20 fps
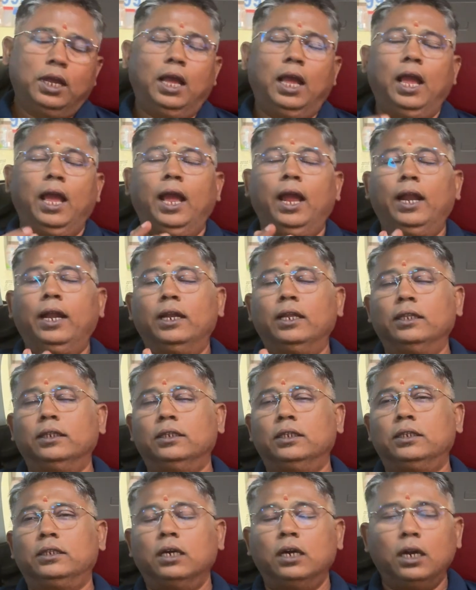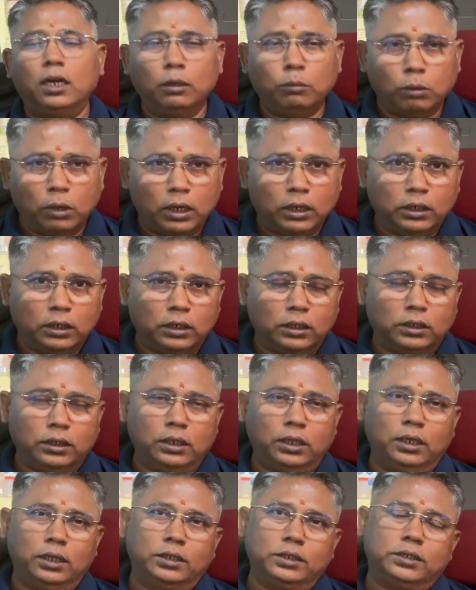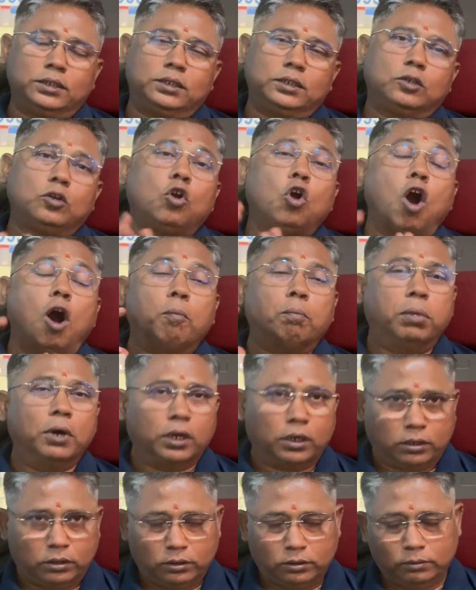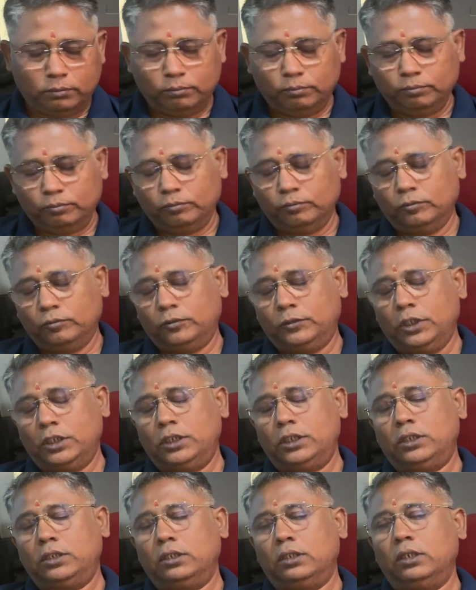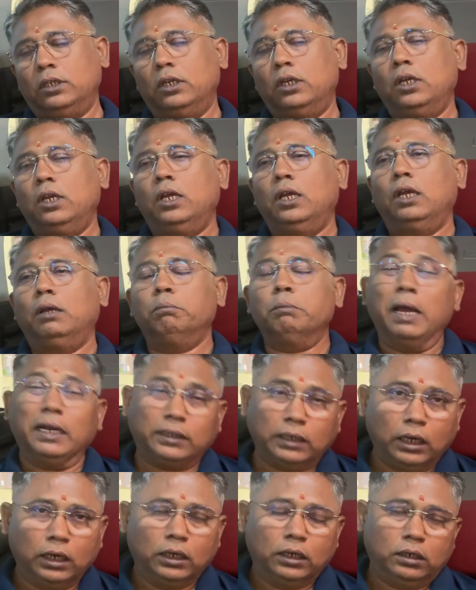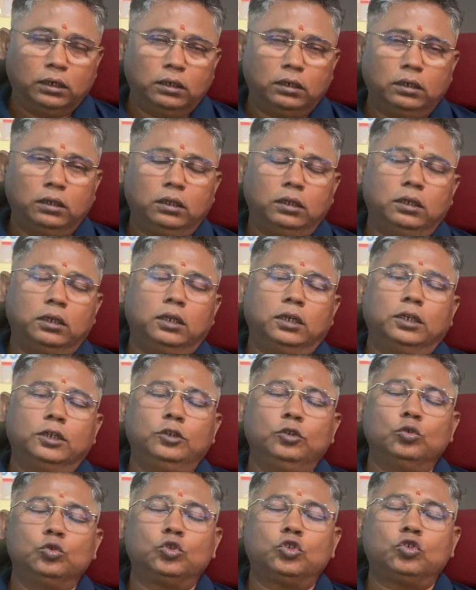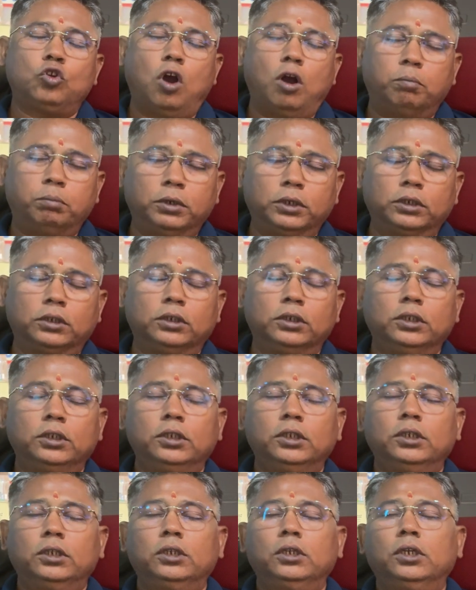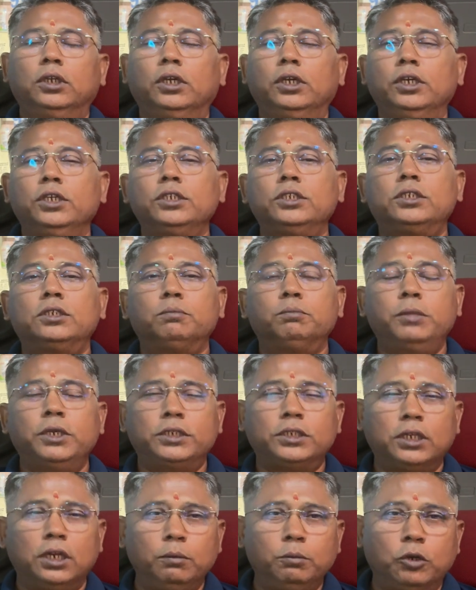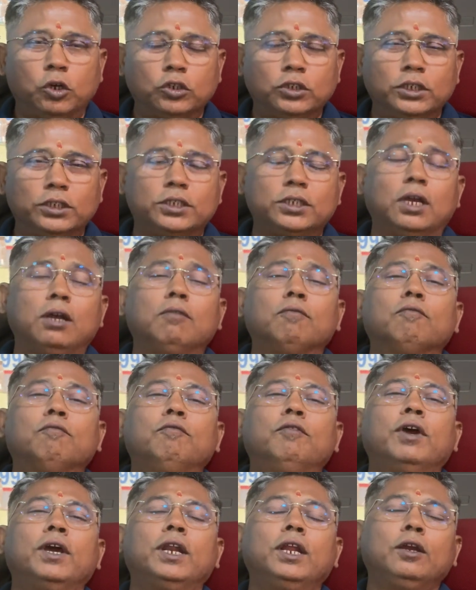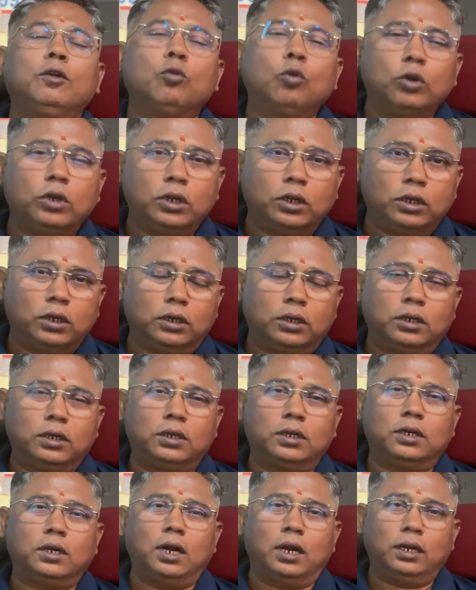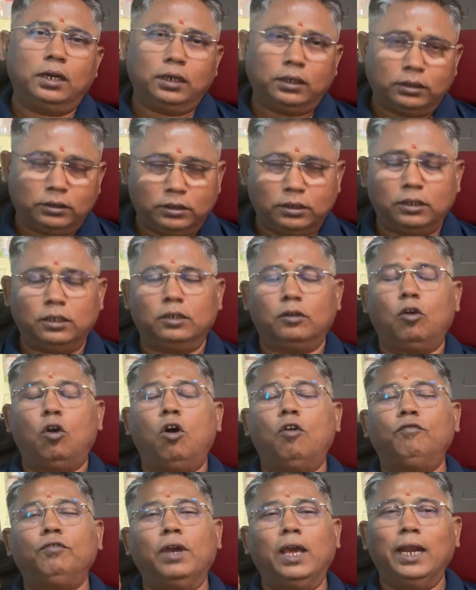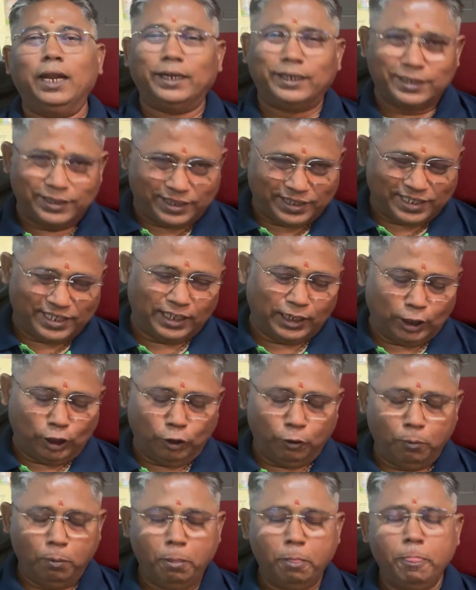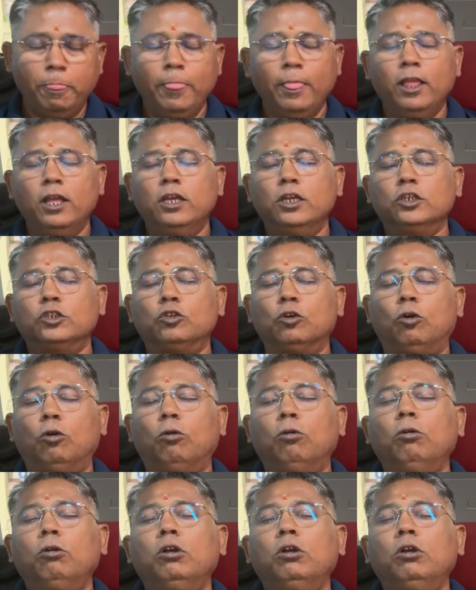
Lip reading: And the third one is copper. This metal, used copper, is basically because it's a very good conductor of electricity. So